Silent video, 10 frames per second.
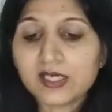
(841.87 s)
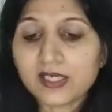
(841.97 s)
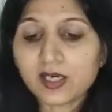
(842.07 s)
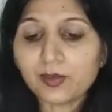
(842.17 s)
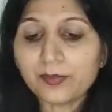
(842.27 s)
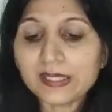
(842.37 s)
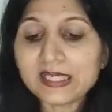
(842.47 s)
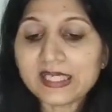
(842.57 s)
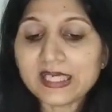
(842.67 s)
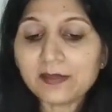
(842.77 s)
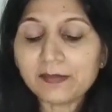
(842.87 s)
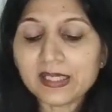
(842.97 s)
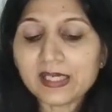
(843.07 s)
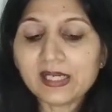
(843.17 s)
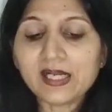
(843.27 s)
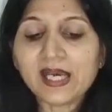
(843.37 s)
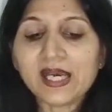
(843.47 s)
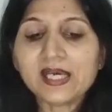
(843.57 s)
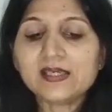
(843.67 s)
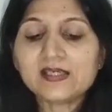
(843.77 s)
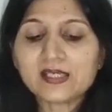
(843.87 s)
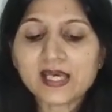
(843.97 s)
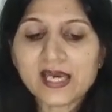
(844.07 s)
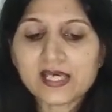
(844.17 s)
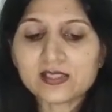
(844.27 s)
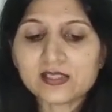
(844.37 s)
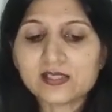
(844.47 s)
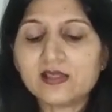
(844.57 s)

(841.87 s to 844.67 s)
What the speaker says: Now beginning, middle and end.